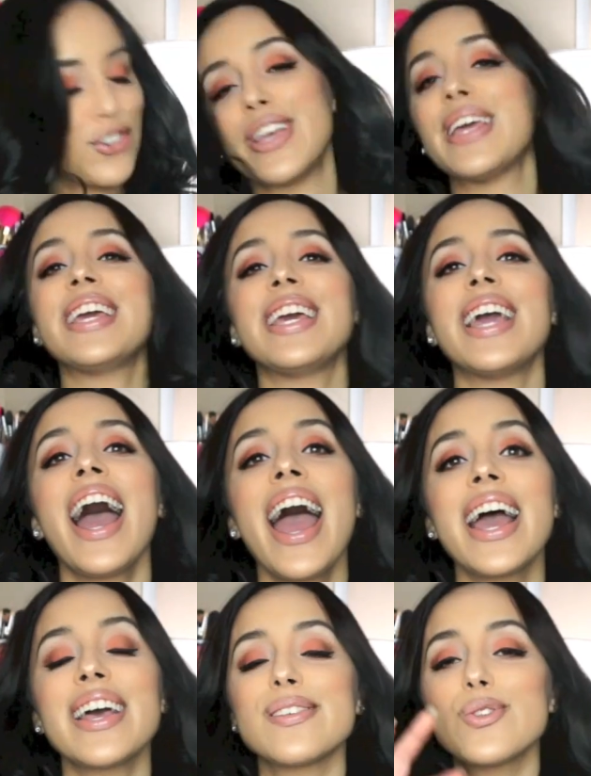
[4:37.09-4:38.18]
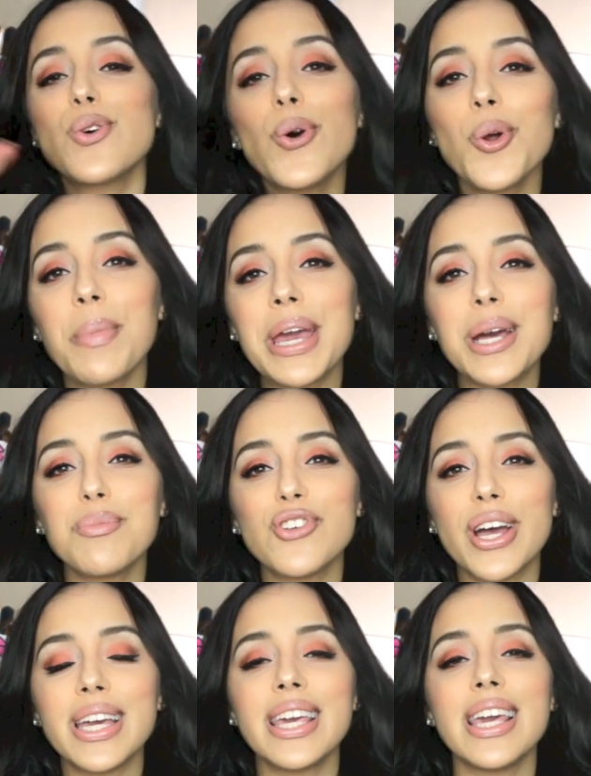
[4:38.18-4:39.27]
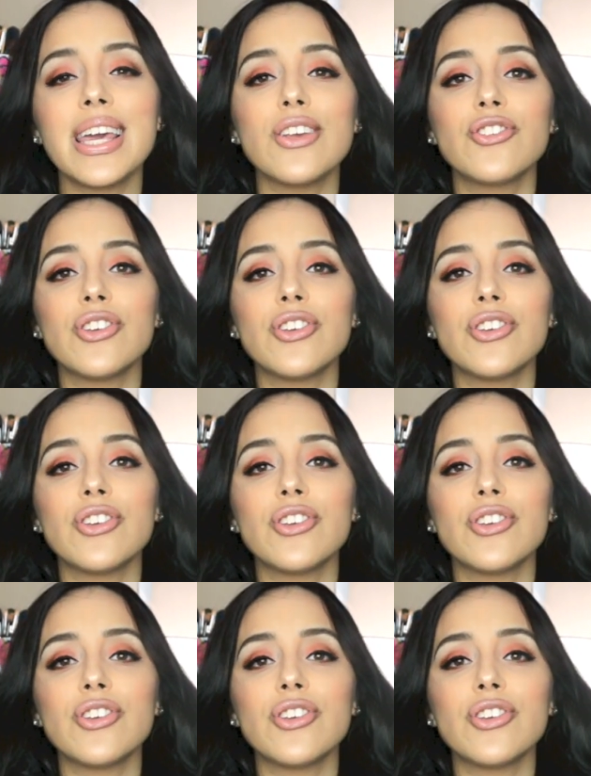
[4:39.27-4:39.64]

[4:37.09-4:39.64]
She is a total makeup junkie.